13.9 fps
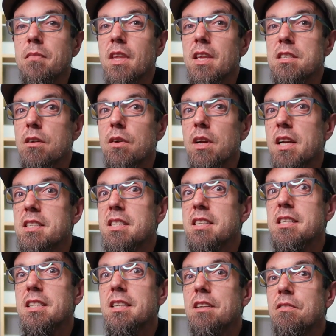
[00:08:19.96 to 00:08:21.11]
So I realized it's
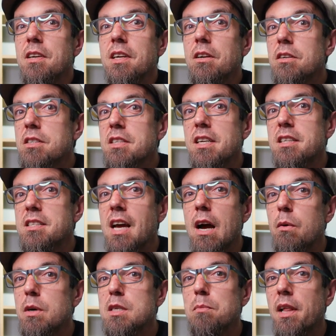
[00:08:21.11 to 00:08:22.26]
in the fingers. It's
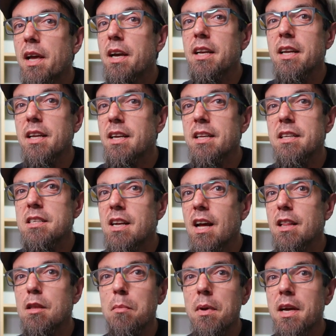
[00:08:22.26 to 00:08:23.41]
how he's playing it. It's
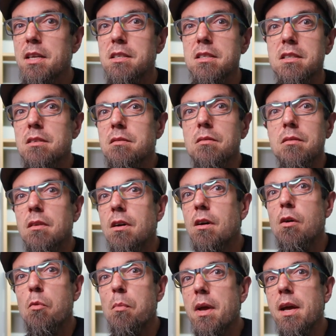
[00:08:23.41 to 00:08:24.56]
not the bass.
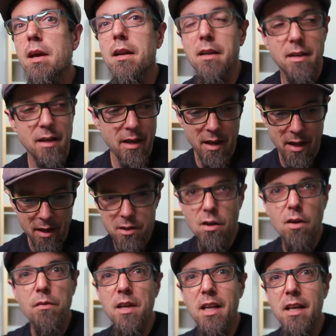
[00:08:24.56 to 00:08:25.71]
Oh man, it's
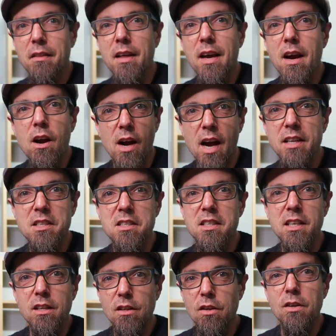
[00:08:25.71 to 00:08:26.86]
already there. I just need
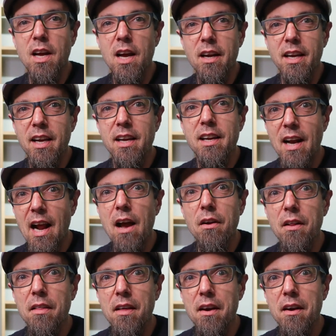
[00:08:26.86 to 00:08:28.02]
to learn how to get it out
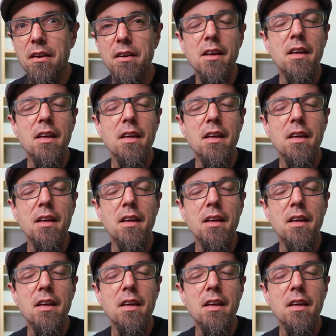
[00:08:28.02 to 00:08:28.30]
of there.